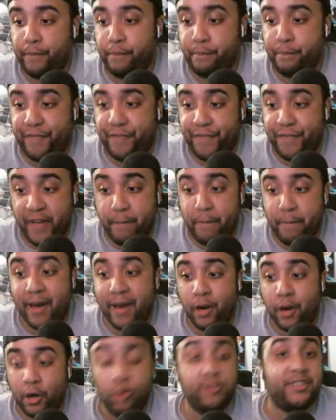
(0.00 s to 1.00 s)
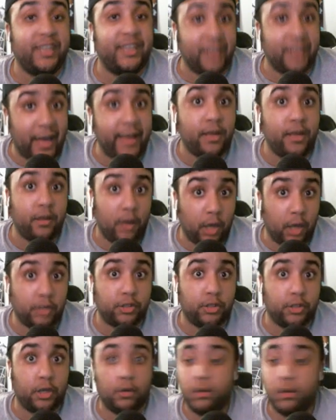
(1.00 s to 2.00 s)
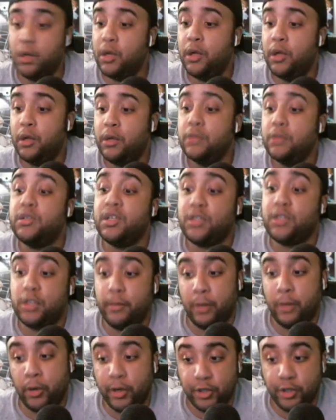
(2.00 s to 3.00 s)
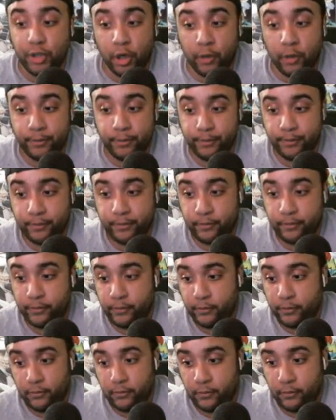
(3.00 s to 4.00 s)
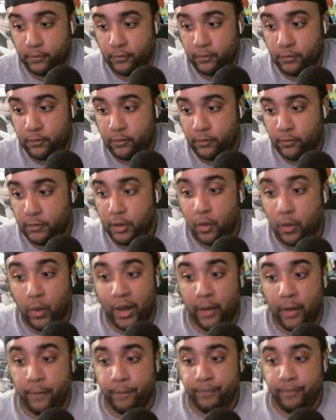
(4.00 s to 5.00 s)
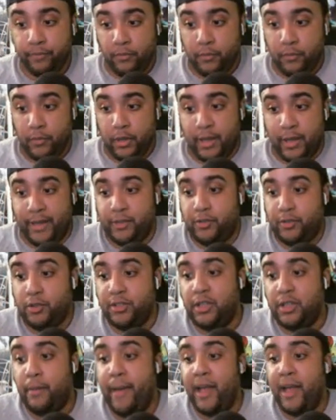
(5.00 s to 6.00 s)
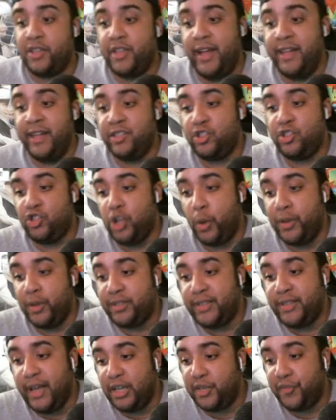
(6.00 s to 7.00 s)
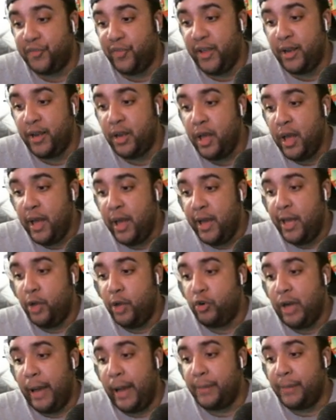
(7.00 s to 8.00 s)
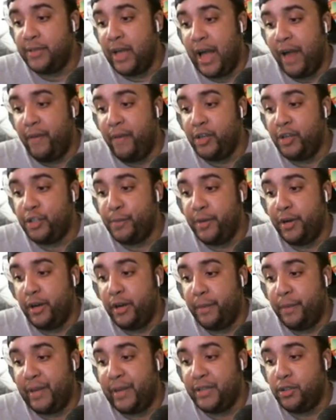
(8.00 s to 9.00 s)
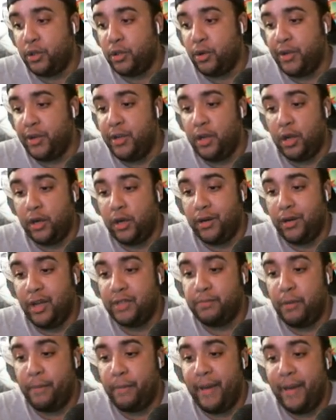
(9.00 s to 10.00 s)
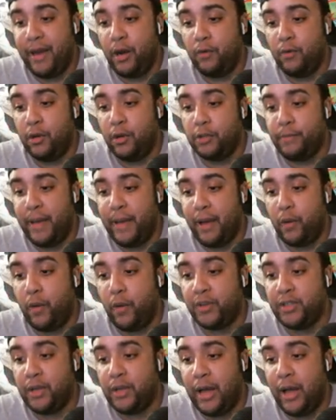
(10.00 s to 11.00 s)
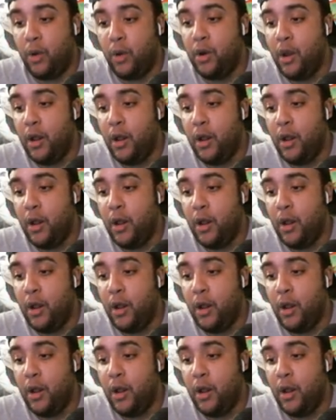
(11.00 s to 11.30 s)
Finn Balor lose tonight also to Samoa Joe. Wow. As soon as the match ends, Joe attacks Finn. He grabs the Irishman and applies the coquina clutch, but Balor rolls backwards and out,